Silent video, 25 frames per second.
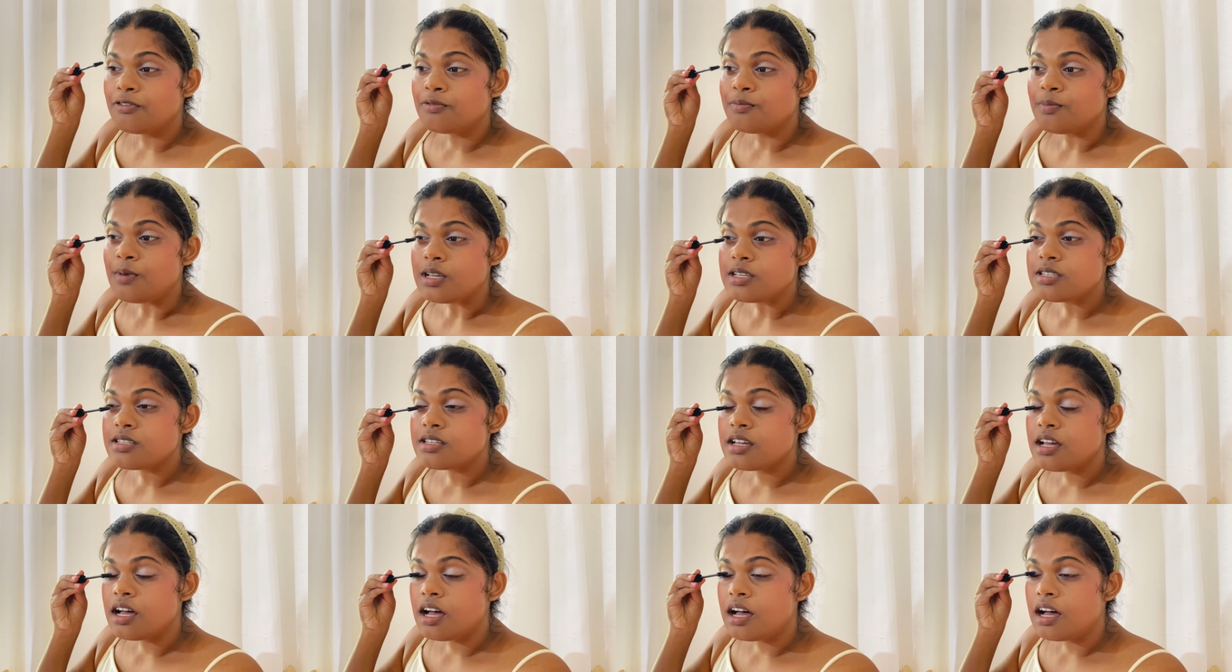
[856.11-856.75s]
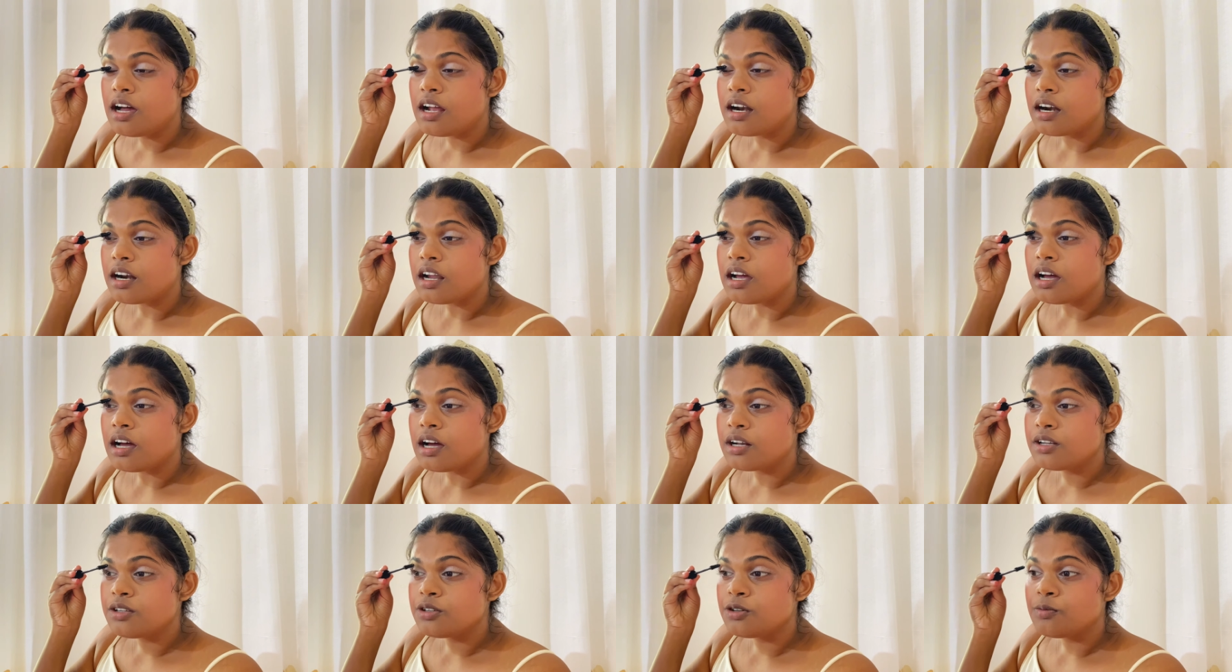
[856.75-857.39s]

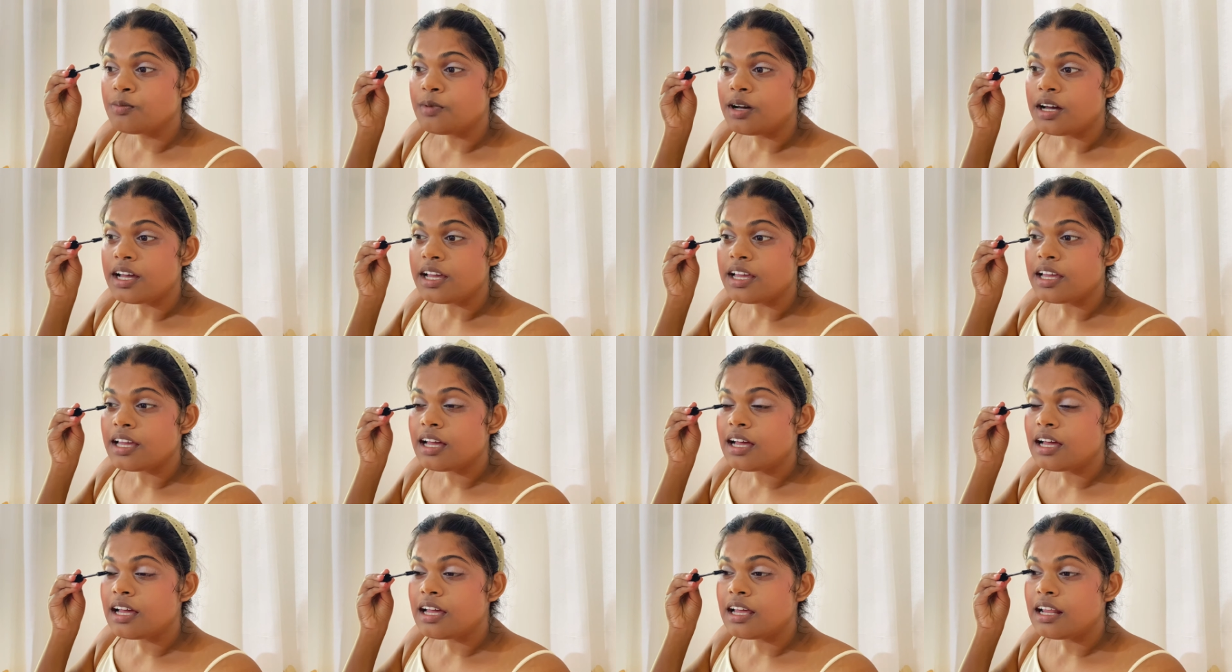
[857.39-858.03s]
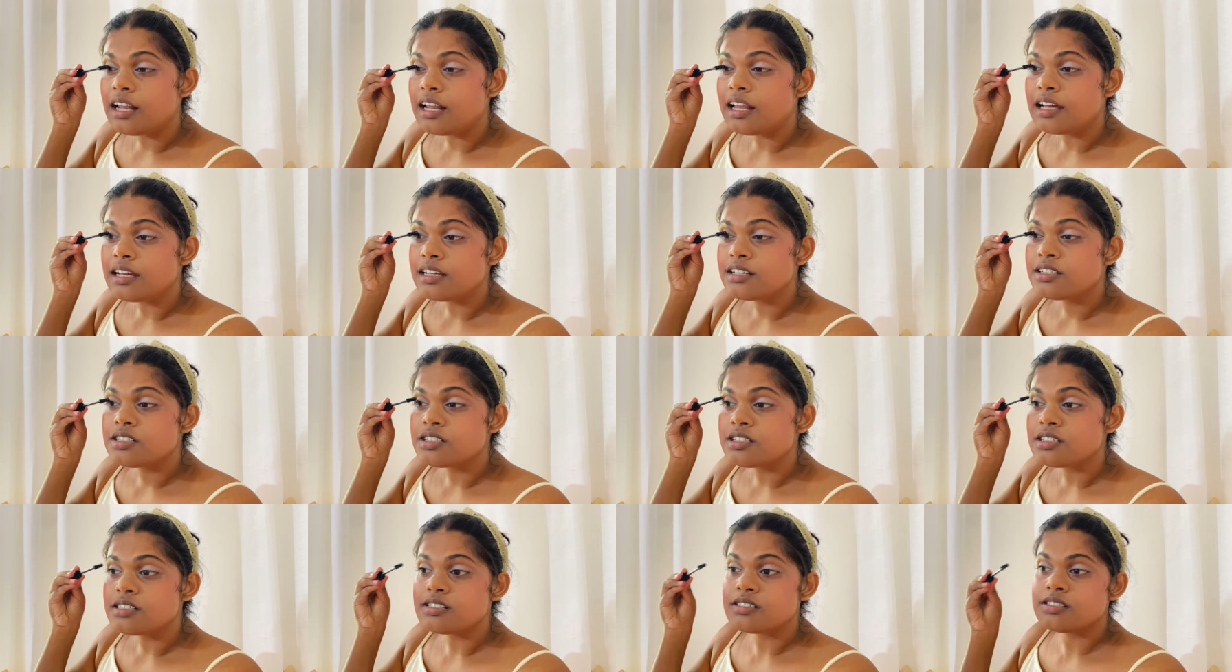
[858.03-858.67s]
mascara to my
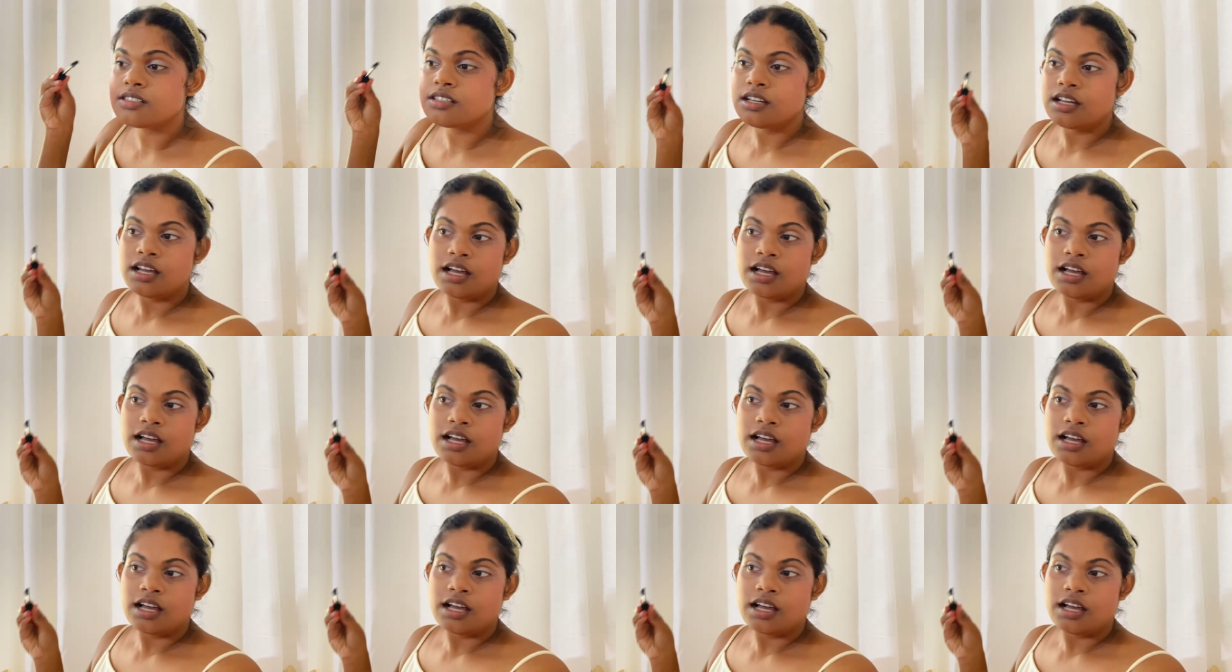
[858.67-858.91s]
eyelashes,